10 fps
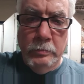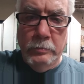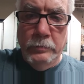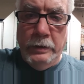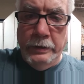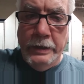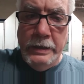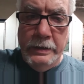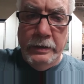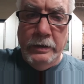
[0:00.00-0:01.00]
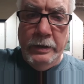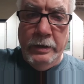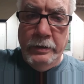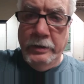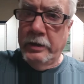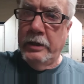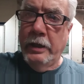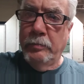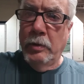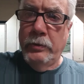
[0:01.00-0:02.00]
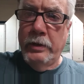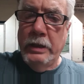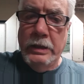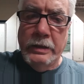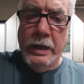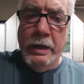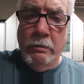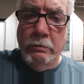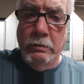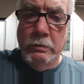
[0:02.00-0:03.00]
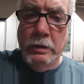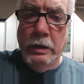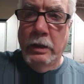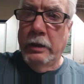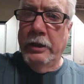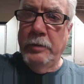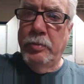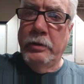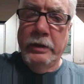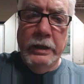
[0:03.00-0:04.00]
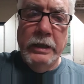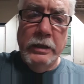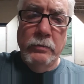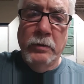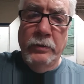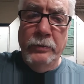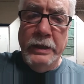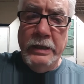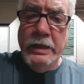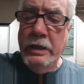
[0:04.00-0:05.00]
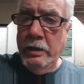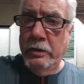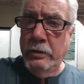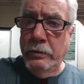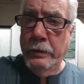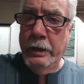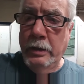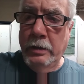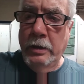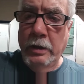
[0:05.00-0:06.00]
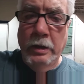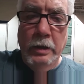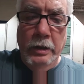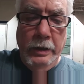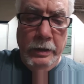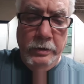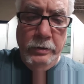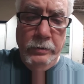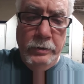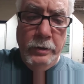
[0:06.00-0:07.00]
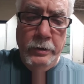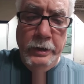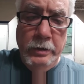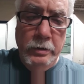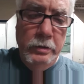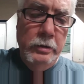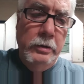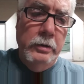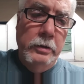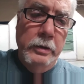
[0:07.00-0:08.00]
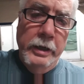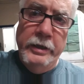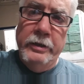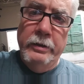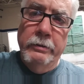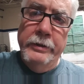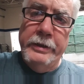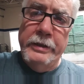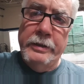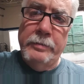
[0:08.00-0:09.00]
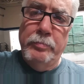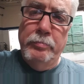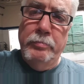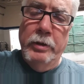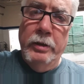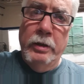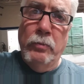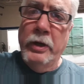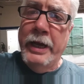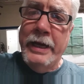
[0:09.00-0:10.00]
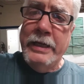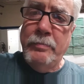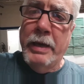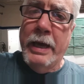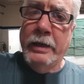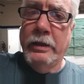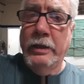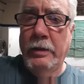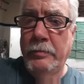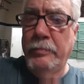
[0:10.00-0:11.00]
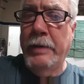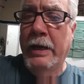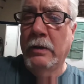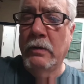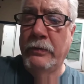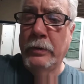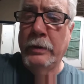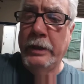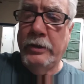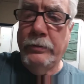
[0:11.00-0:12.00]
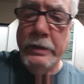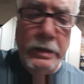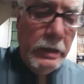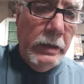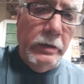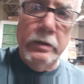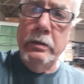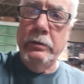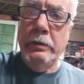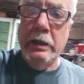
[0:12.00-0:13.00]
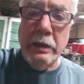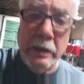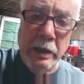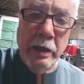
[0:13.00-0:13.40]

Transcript: while the key's in there, then you take both of these out, then you put the key you want to rekey it to in, and you turn it 90 degrees or 180 back and then back over, and it's rekeyed to the new key.